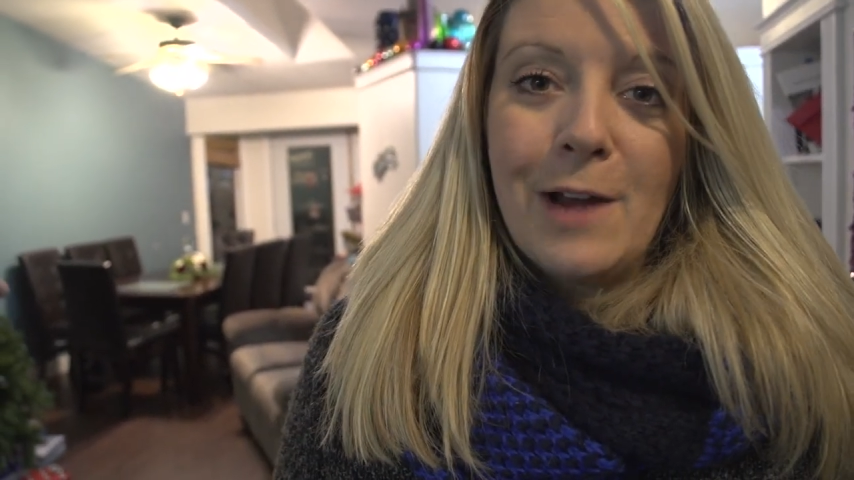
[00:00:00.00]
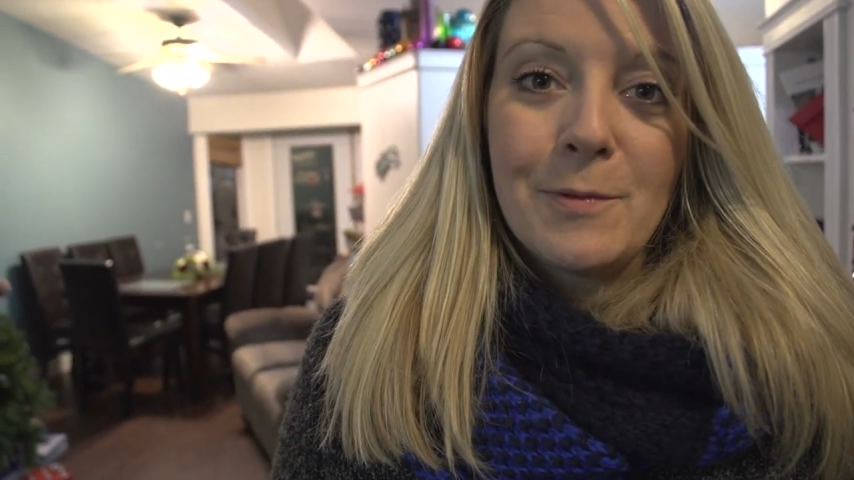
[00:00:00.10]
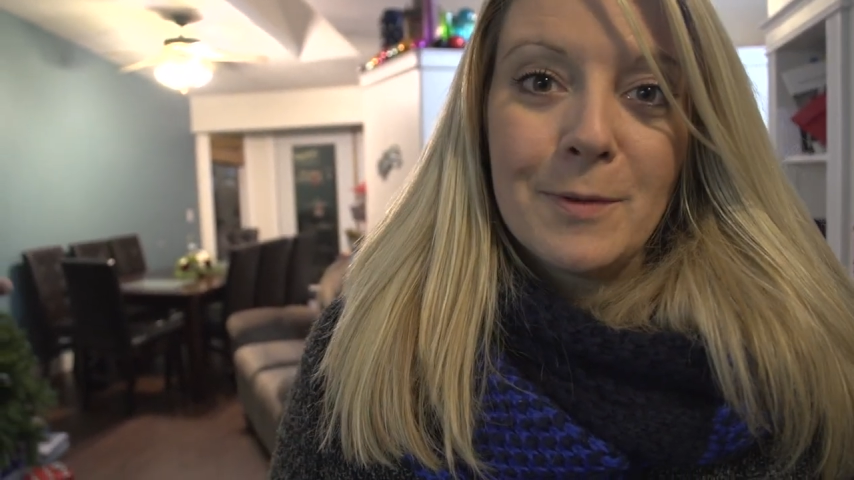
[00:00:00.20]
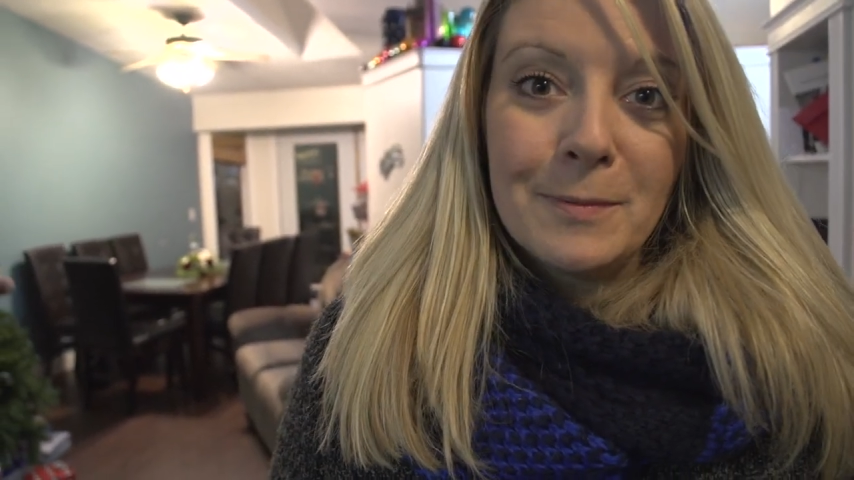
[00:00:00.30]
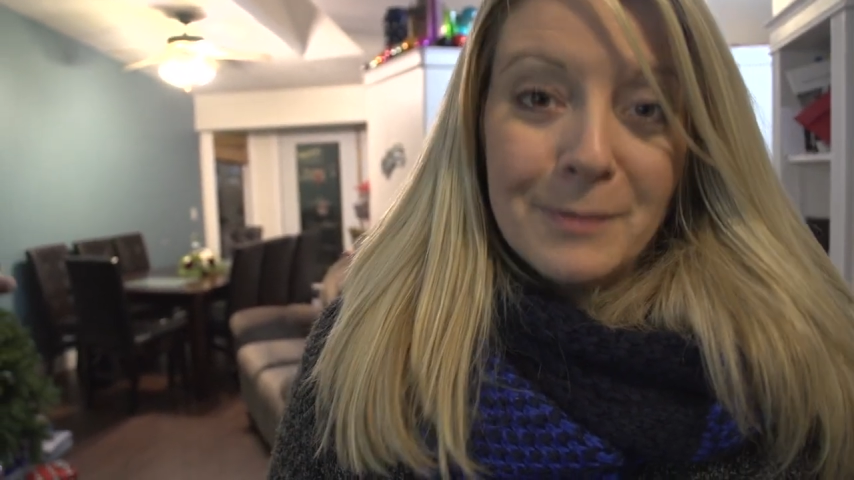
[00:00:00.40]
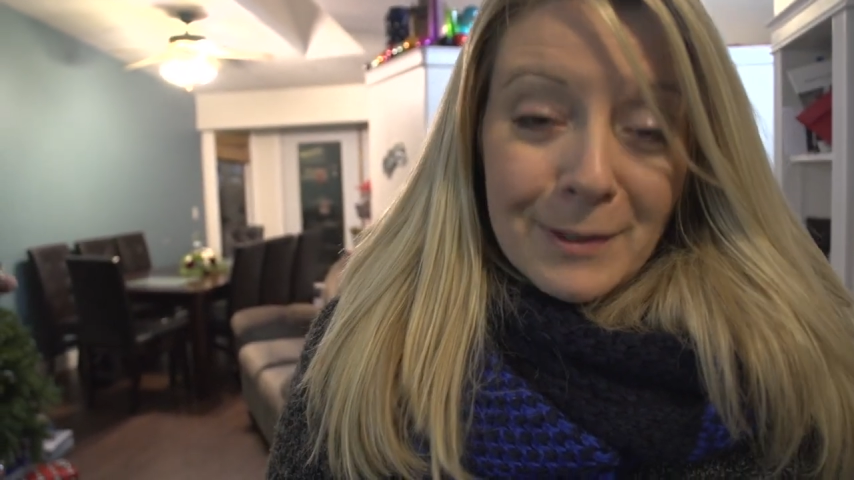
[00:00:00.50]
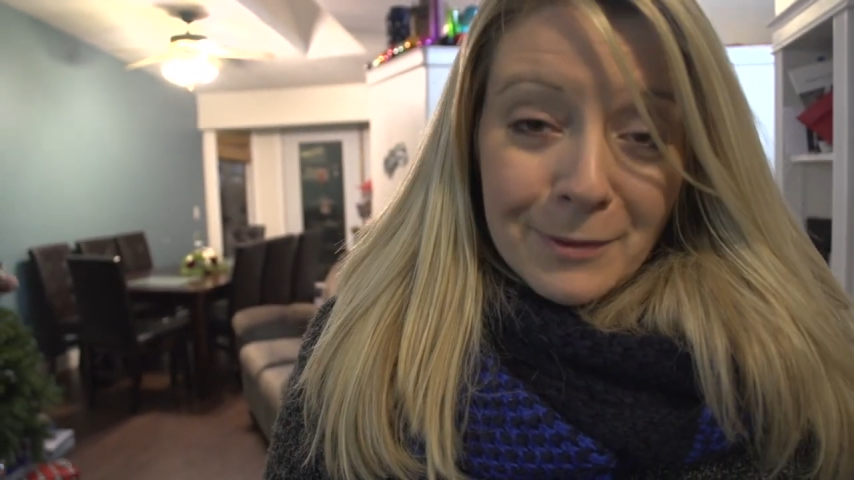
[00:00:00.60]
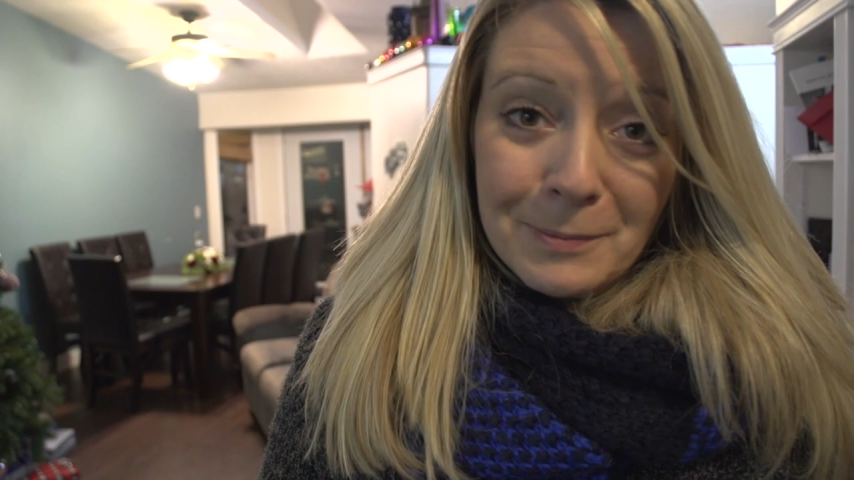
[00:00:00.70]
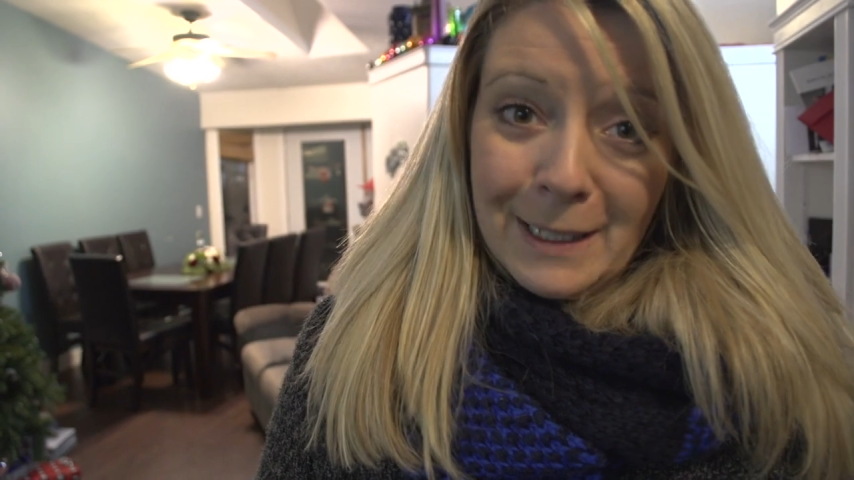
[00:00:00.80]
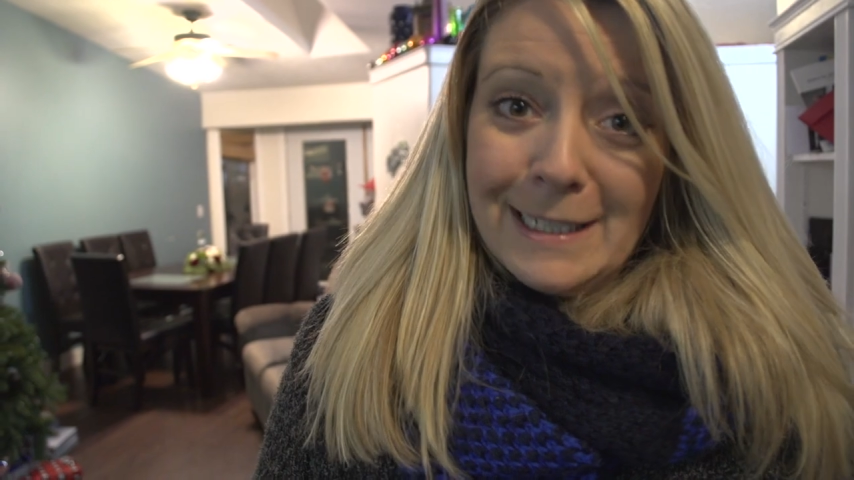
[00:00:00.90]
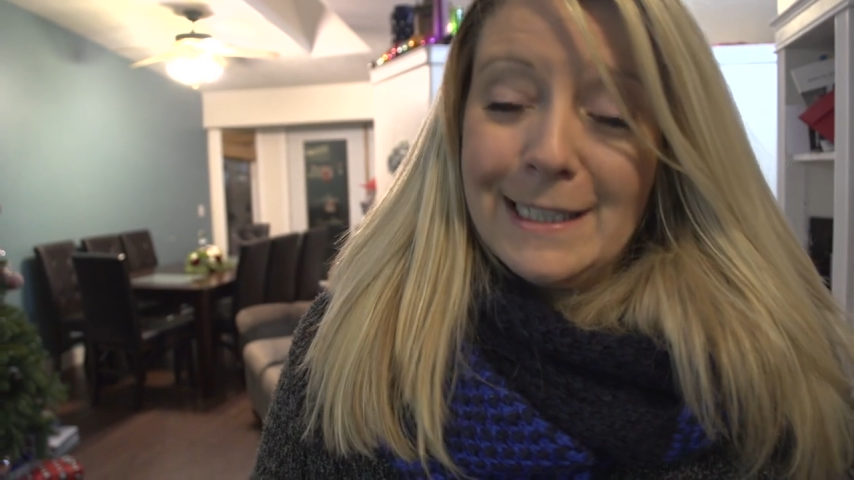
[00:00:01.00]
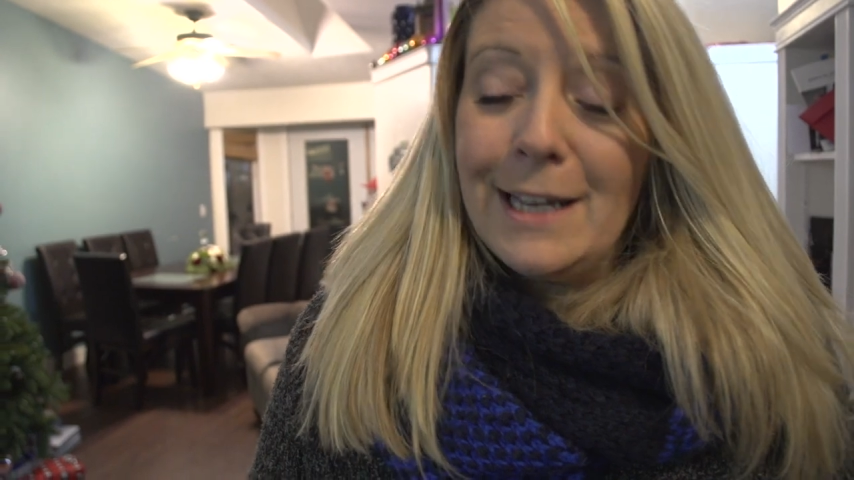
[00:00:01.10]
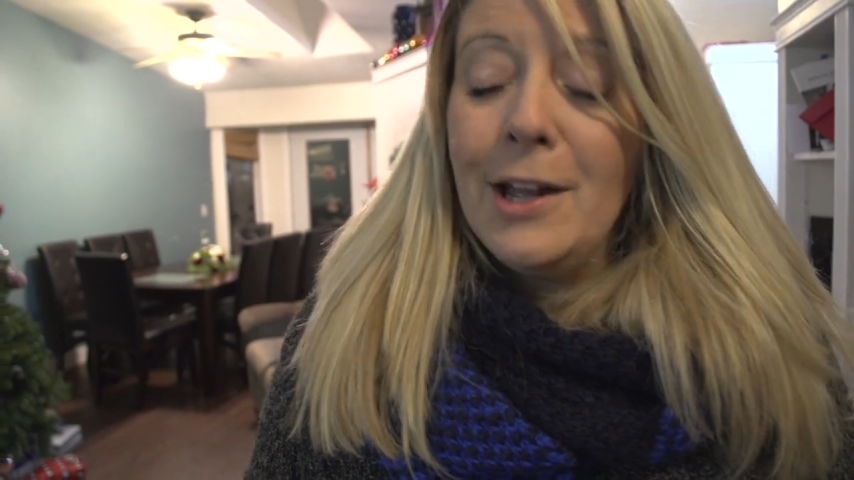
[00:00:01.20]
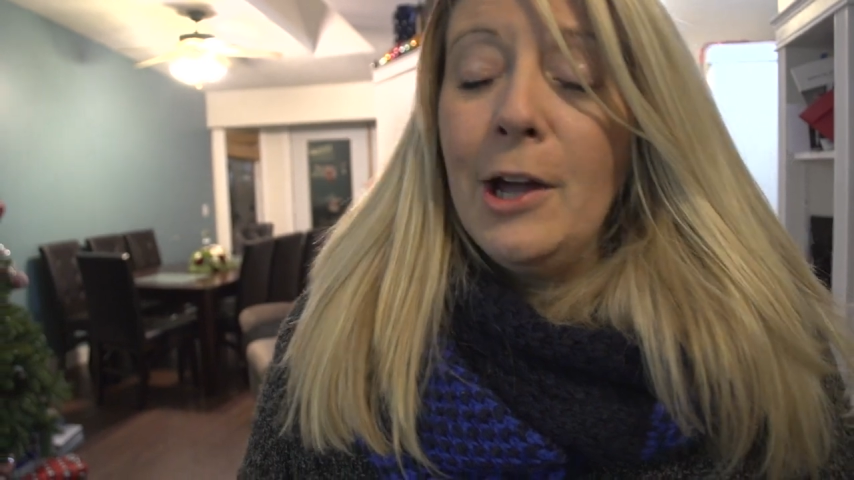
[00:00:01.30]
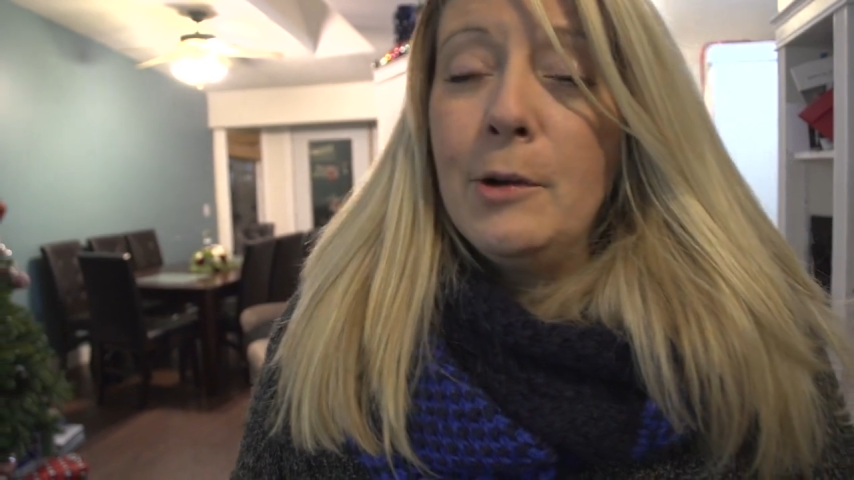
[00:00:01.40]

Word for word: and we've replaced it